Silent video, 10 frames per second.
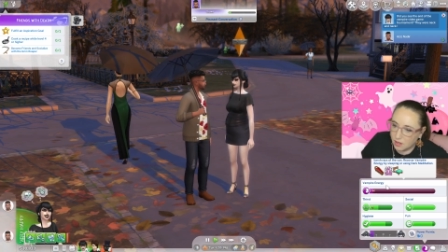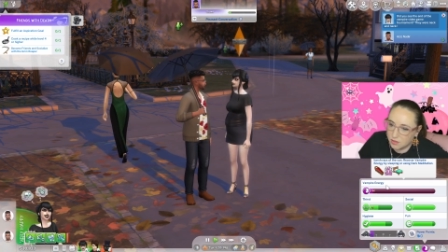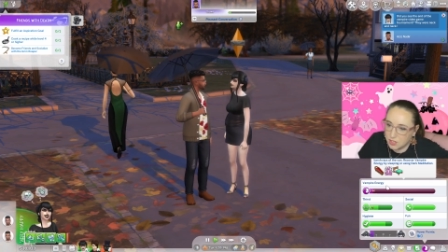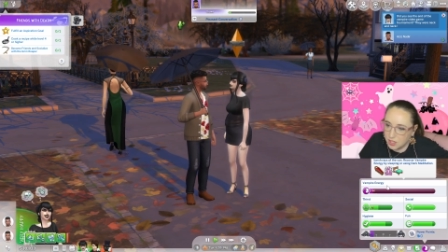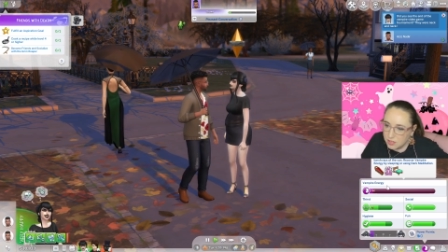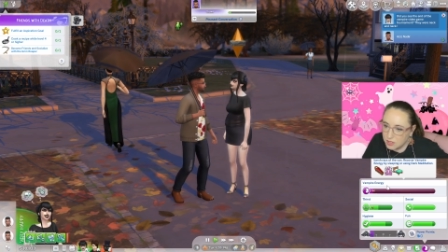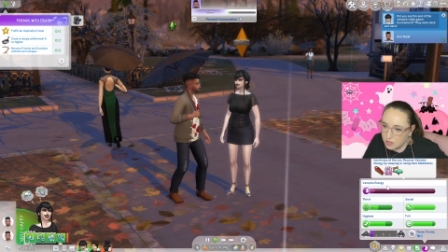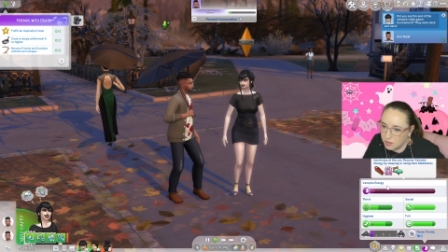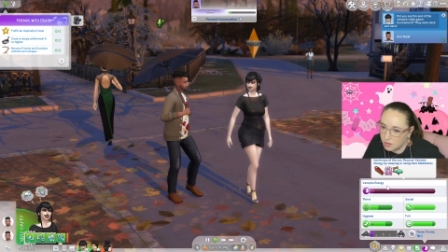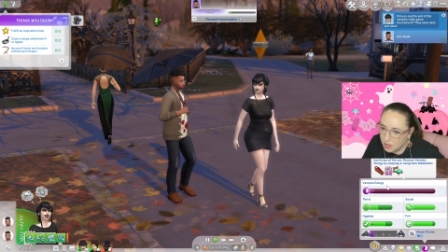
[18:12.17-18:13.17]
Oh, she
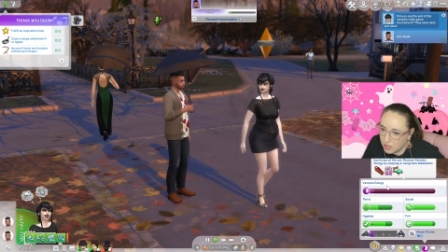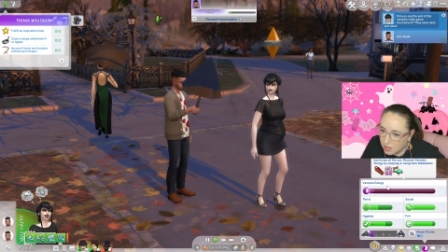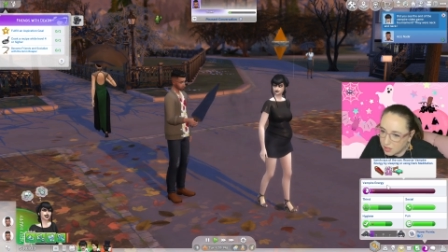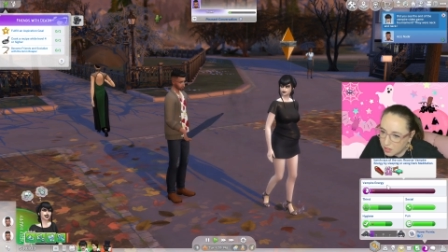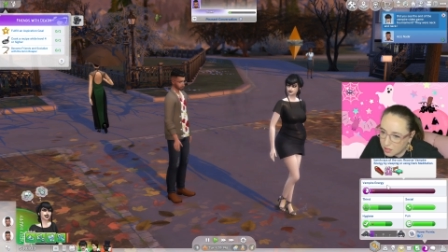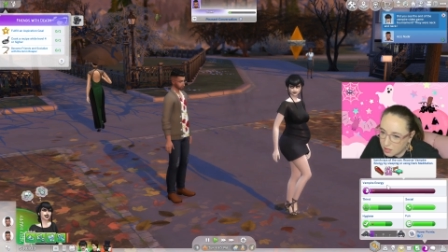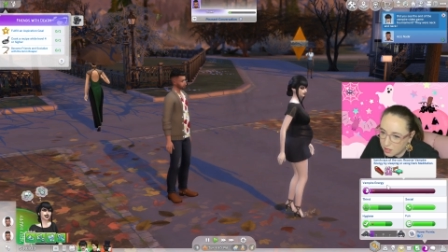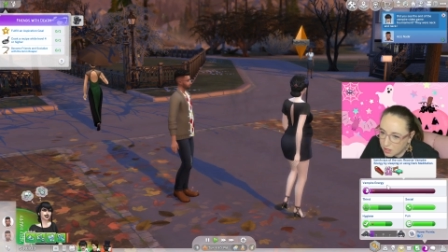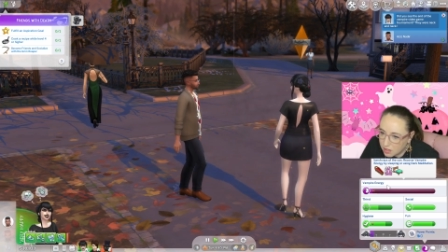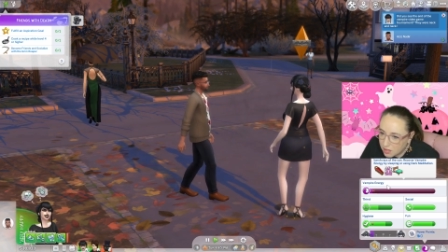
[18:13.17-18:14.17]
also
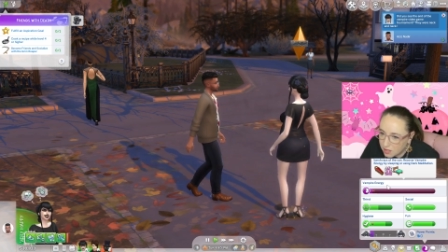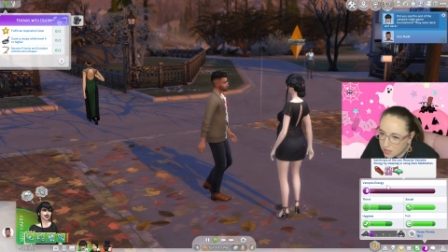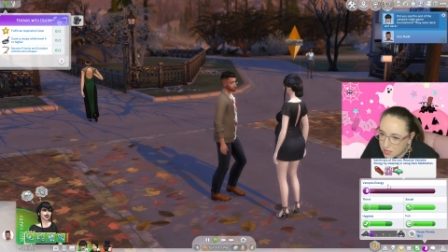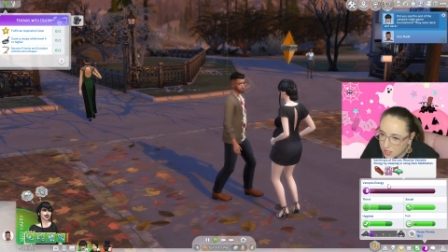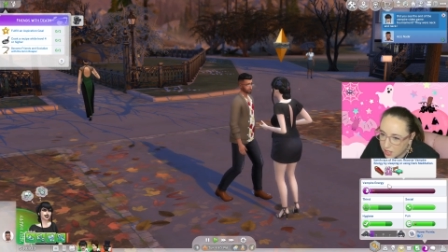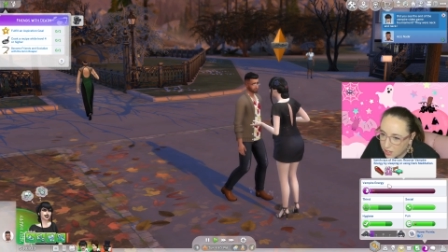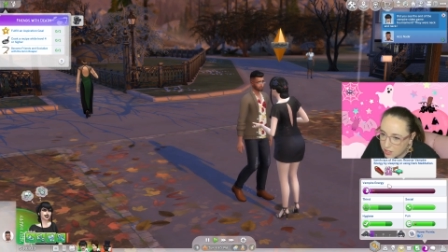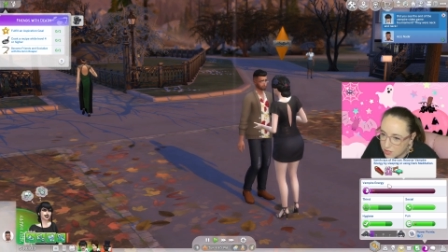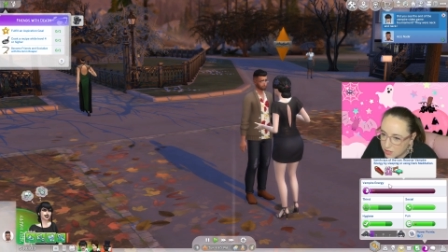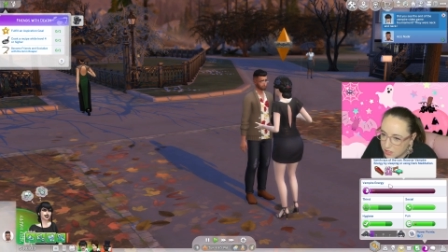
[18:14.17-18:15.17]
Let's see.
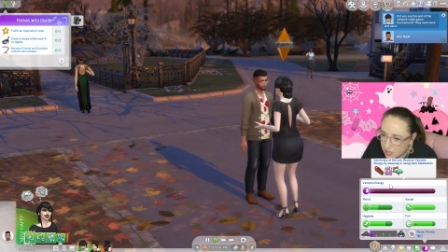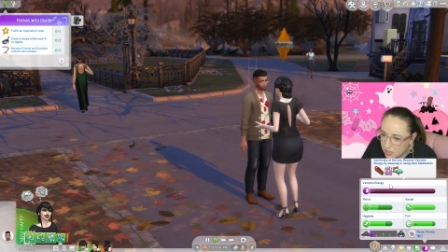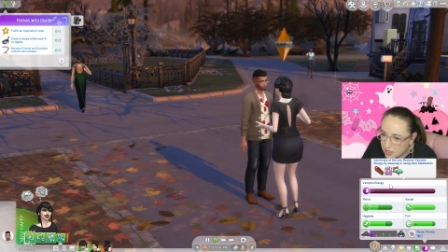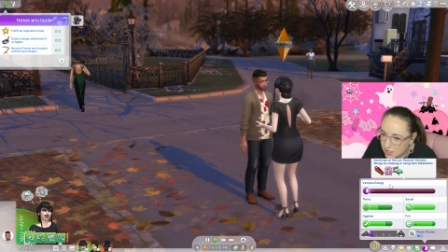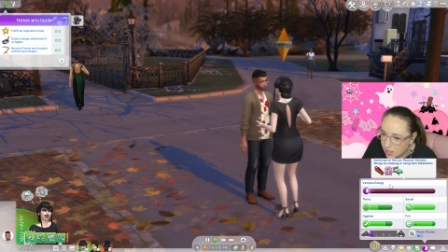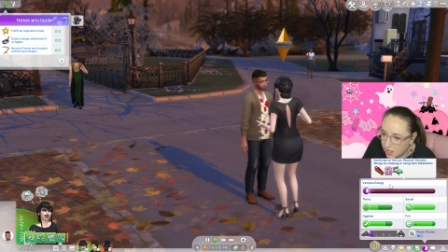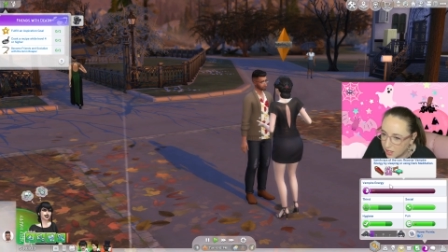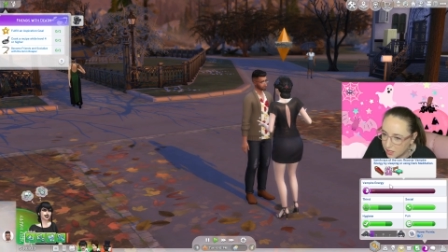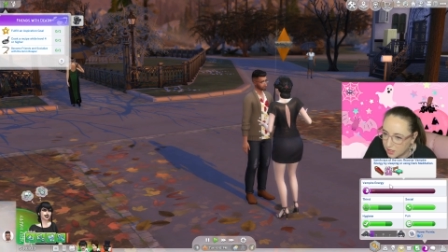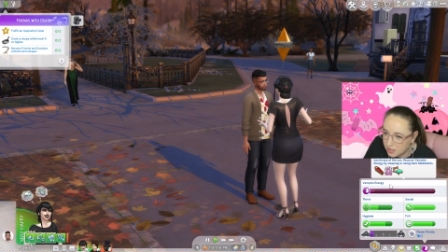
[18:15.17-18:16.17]
Harsh rays of the
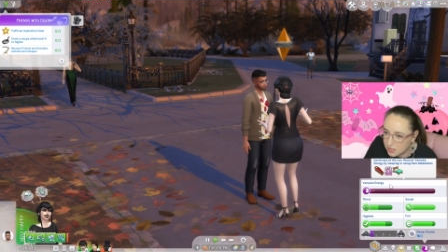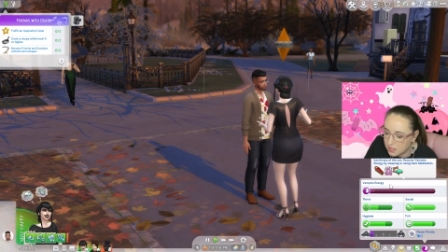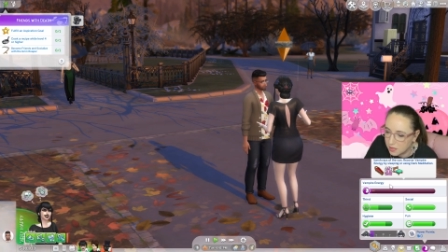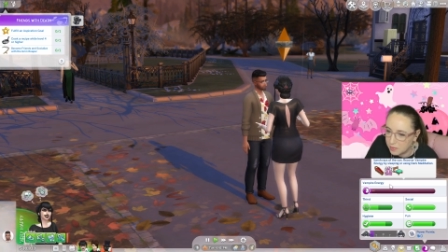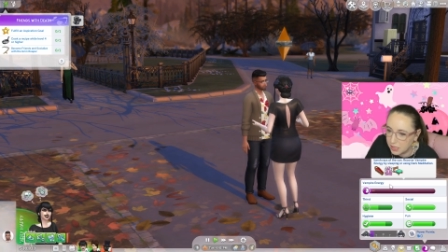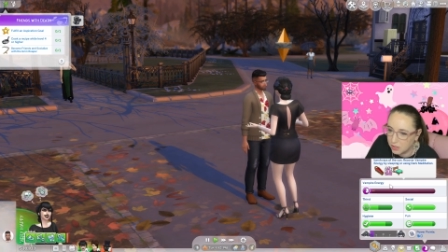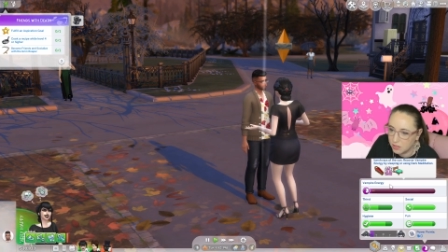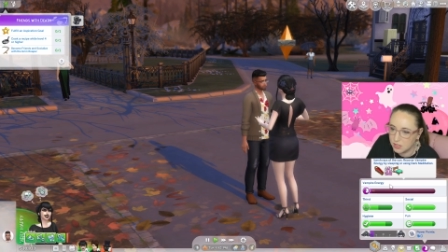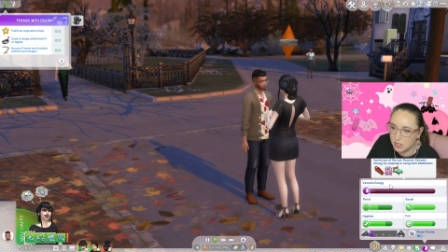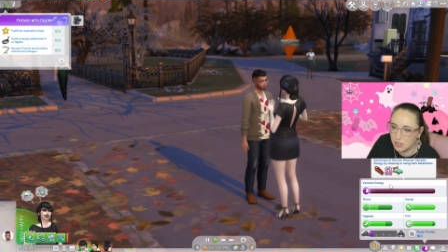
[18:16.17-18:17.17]
sun, sleeping, or
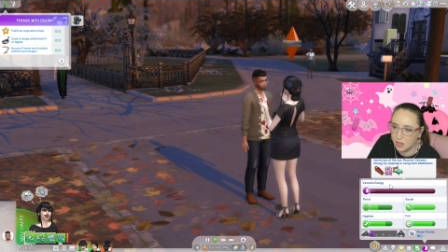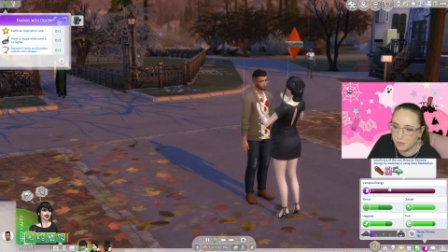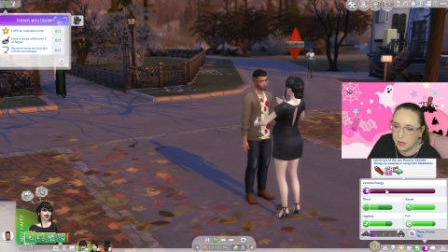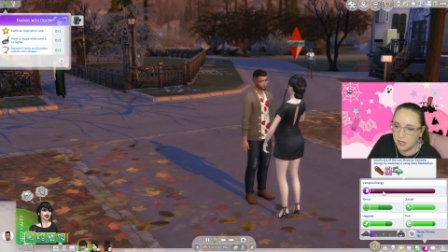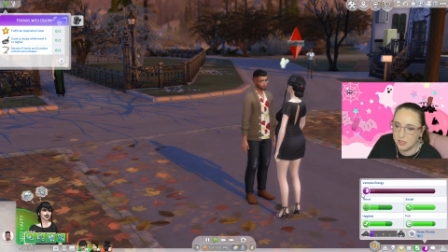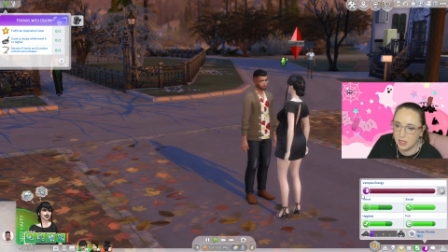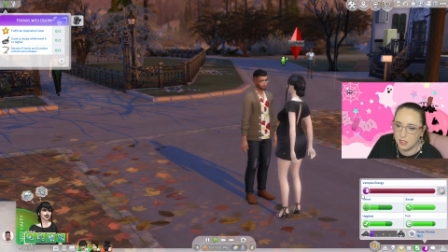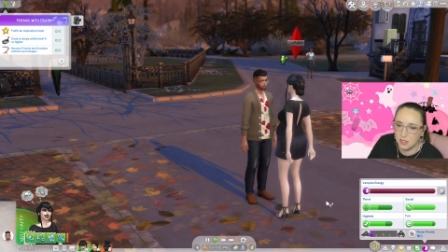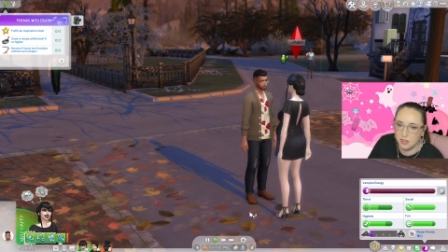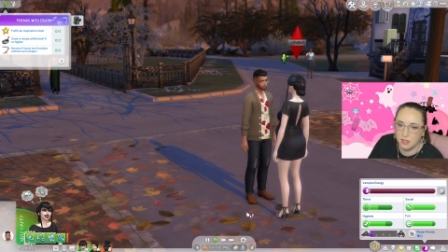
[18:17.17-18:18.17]
using dark
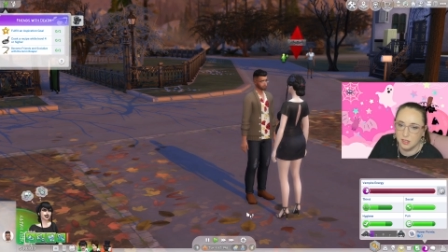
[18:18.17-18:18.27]
meditation.